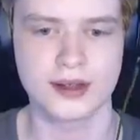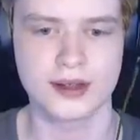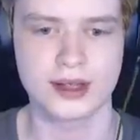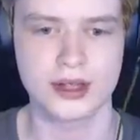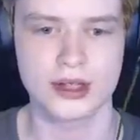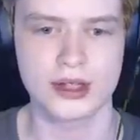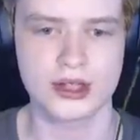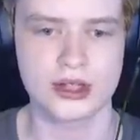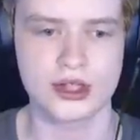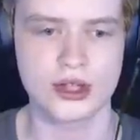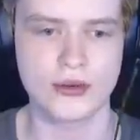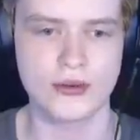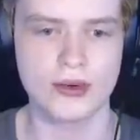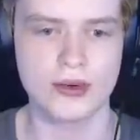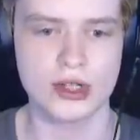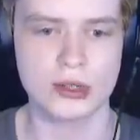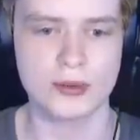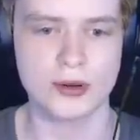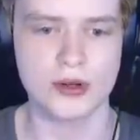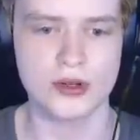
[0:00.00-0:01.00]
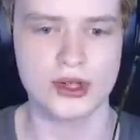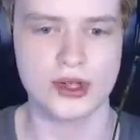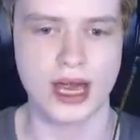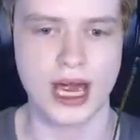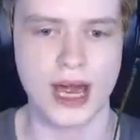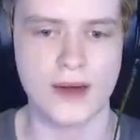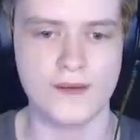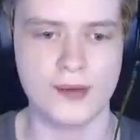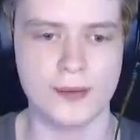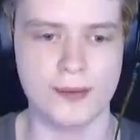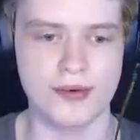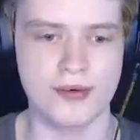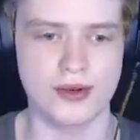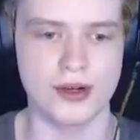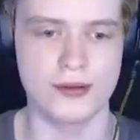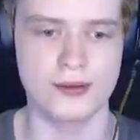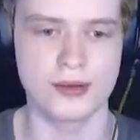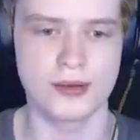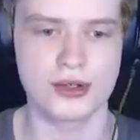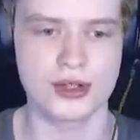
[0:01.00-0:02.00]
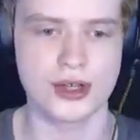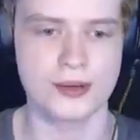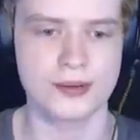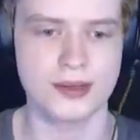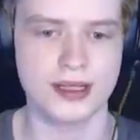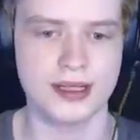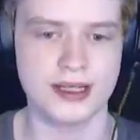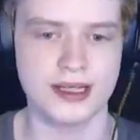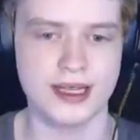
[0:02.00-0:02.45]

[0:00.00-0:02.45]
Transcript: Because I assume we were supposed to have a broom or something.